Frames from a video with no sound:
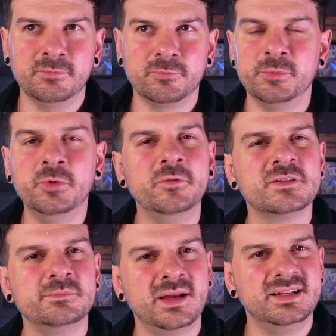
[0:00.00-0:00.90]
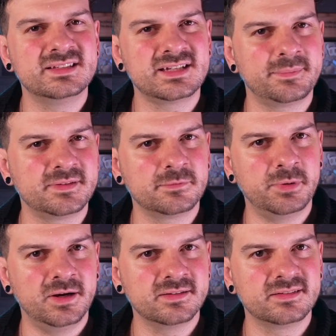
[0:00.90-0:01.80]
remove as many steps as
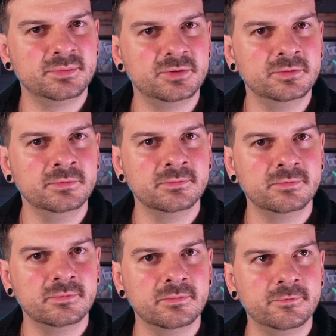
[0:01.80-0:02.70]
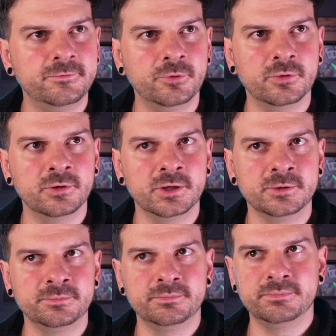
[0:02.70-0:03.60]
possible
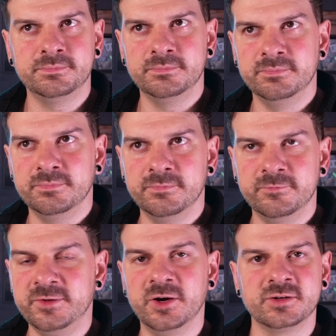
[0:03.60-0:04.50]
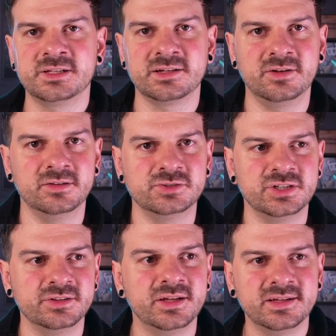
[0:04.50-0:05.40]
for VR
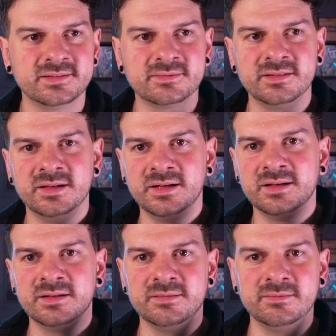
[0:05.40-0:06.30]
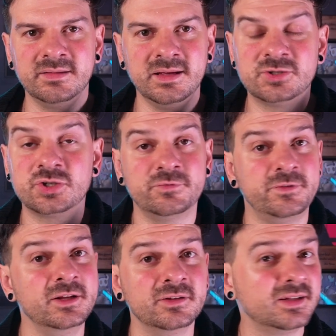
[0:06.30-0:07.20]
technology. Like, it should
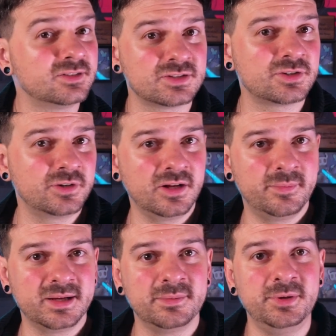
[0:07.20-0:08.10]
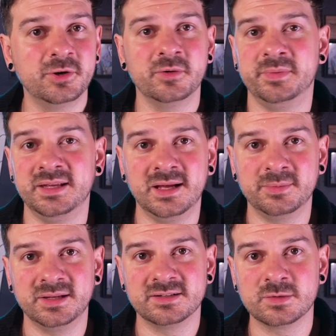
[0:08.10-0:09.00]
feel like just turning on my computer and being
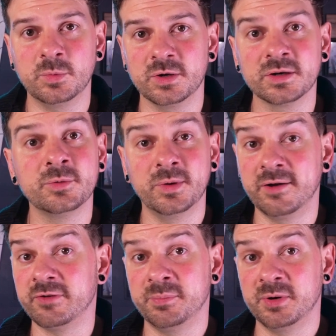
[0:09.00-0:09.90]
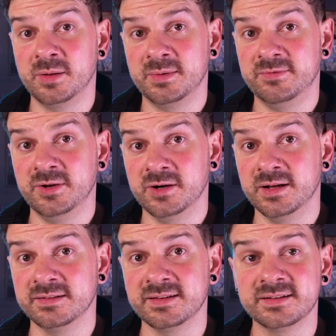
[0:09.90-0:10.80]
able to get to work whenever I put on my VR
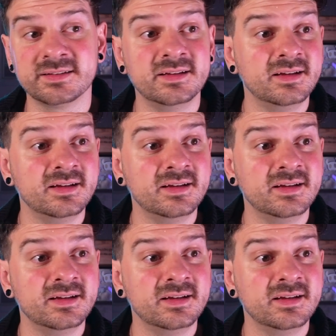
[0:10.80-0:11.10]
headset.